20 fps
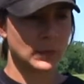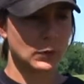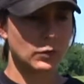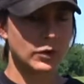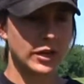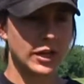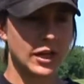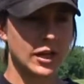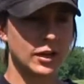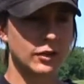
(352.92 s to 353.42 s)

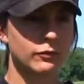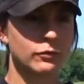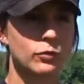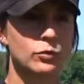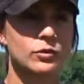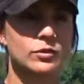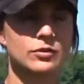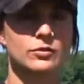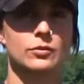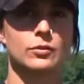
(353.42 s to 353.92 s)
organic
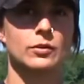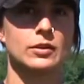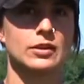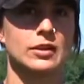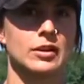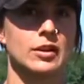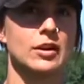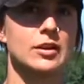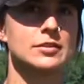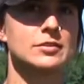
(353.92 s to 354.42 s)
food is going
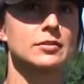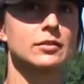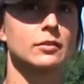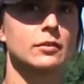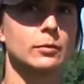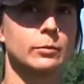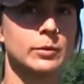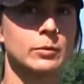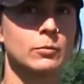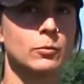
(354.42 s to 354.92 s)
to cost a
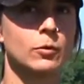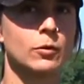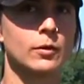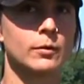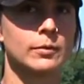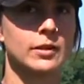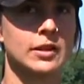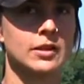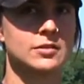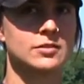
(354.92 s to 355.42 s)
little bit more
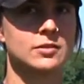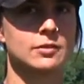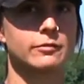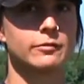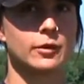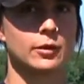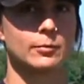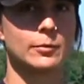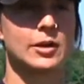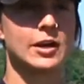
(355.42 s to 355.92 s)
because the
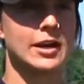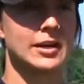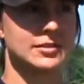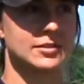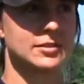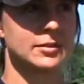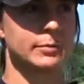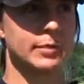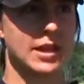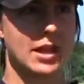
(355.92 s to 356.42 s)
farmer
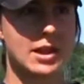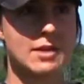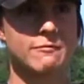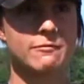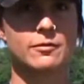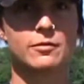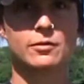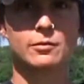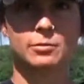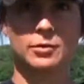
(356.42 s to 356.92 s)
has to pay
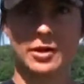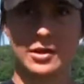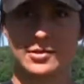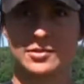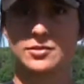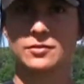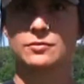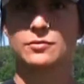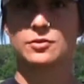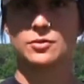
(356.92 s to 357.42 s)
for the
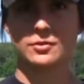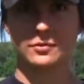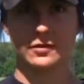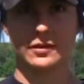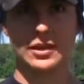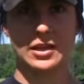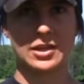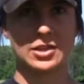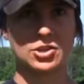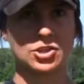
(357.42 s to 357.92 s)
price of
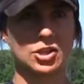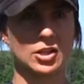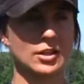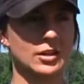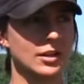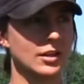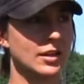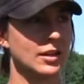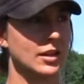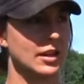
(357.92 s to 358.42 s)

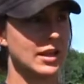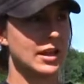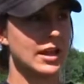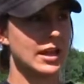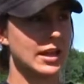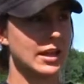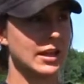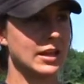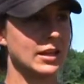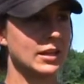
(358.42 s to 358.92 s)
certification
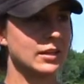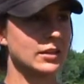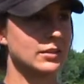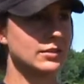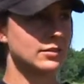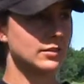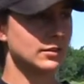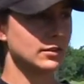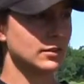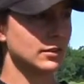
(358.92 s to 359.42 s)

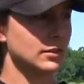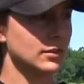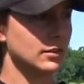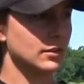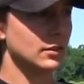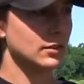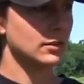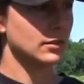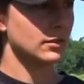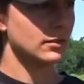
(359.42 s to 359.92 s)
and
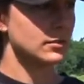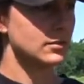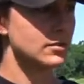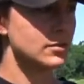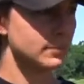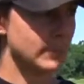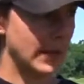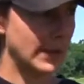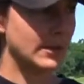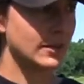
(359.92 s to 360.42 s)

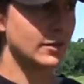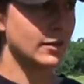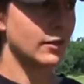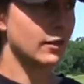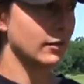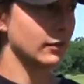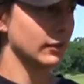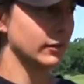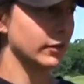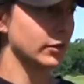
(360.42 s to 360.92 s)
spend
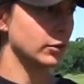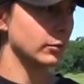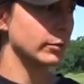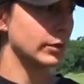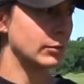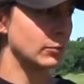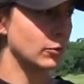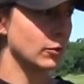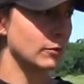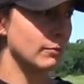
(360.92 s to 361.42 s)
a little
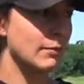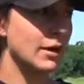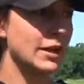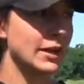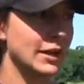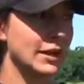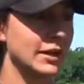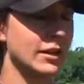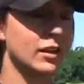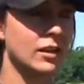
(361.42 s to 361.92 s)
bit more
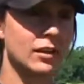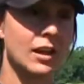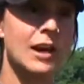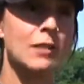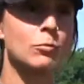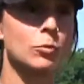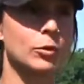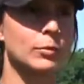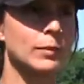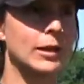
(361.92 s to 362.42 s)
money, a
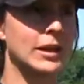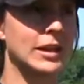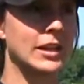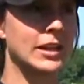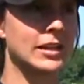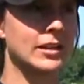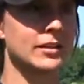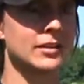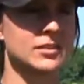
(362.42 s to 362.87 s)
lot more money,